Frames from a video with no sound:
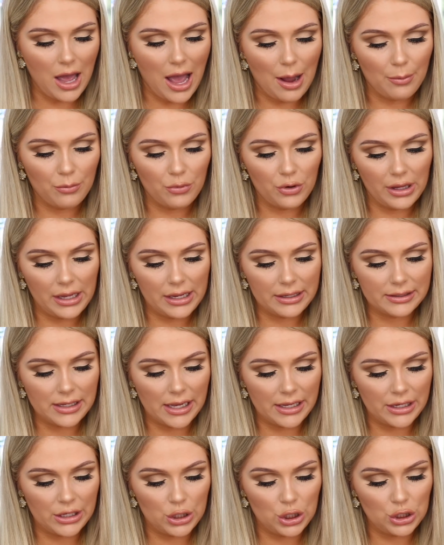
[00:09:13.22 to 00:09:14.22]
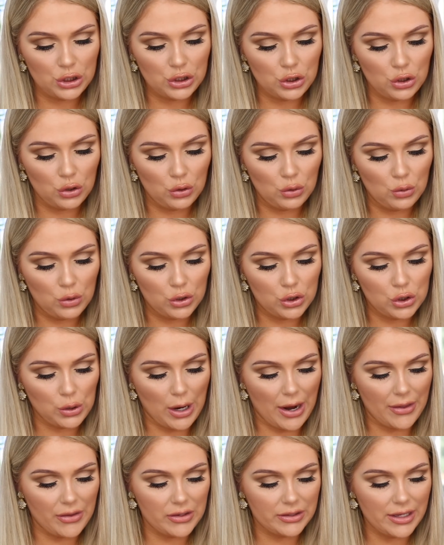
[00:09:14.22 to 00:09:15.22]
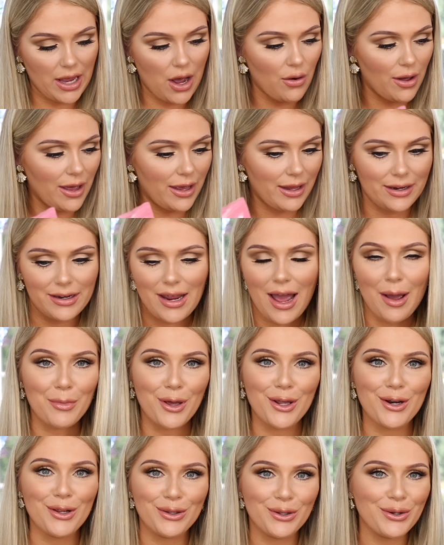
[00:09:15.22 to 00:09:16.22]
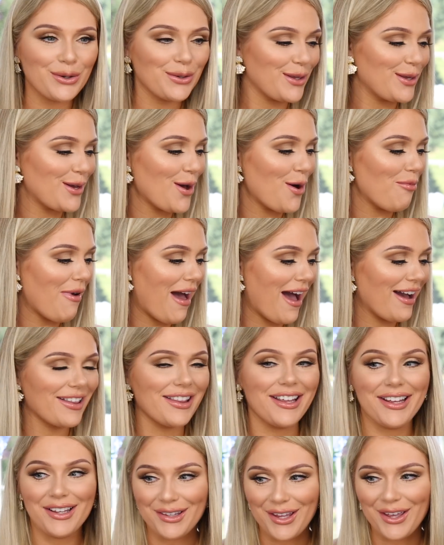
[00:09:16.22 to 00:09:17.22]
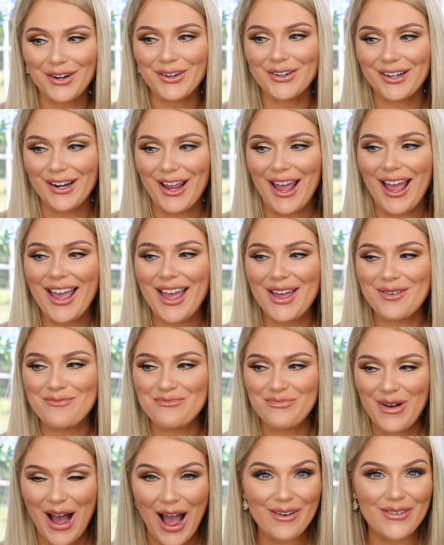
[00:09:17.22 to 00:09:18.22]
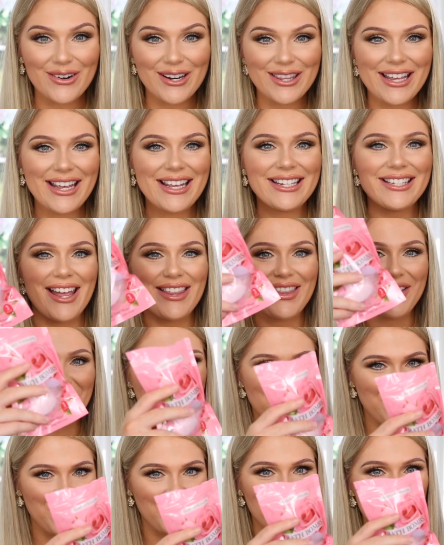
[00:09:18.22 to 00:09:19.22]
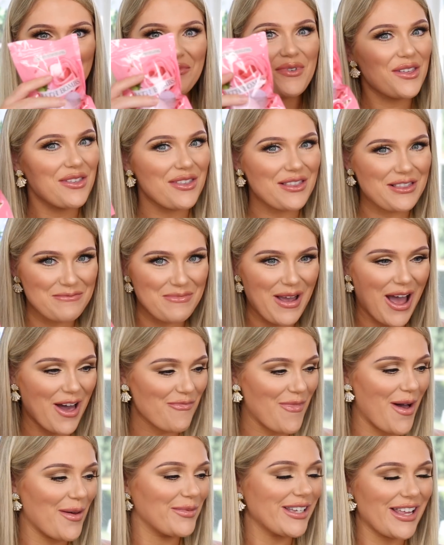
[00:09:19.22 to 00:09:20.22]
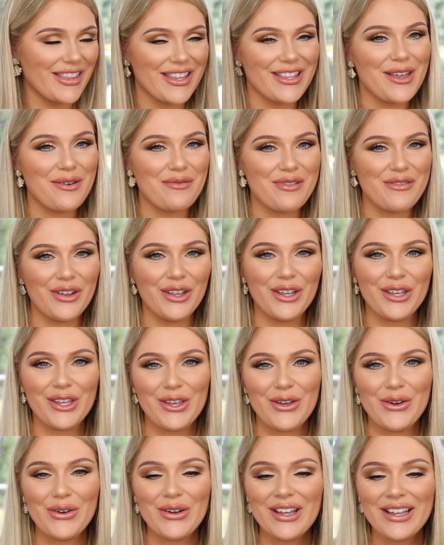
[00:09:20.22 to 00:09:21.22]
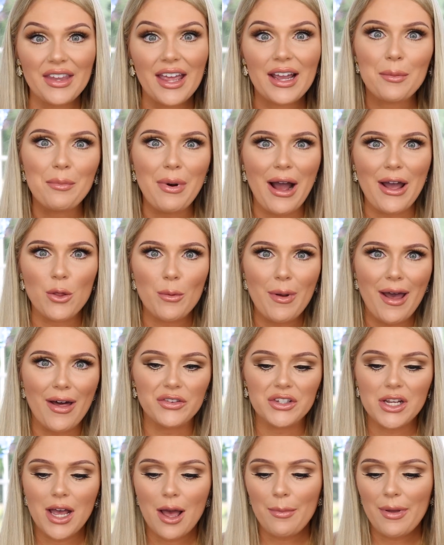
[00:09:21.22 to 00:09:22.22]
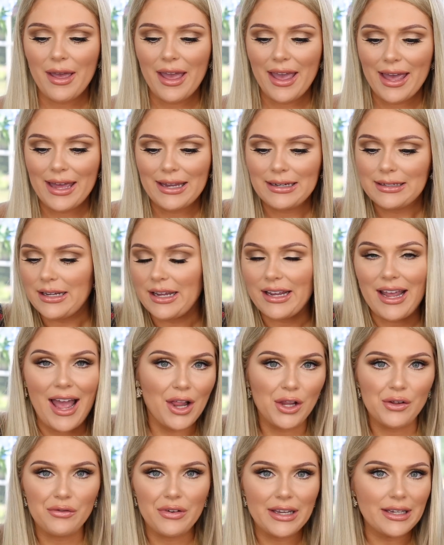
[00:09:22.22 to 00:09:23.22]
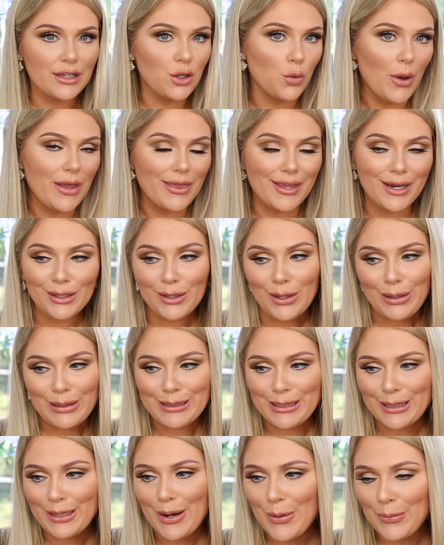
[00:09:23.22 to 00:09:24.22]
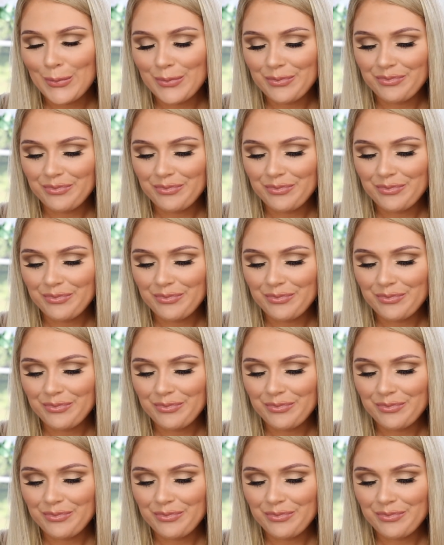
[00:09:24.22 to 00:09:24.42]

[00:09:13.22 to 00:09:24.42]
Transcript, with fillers: I'm really excited to try these out, and I'm gonna literally go back like later today and buy one of these and then fill it with the bath bombs. I think that'll be really cute, like by the bathtub, and like elevate the way that it looks, you know?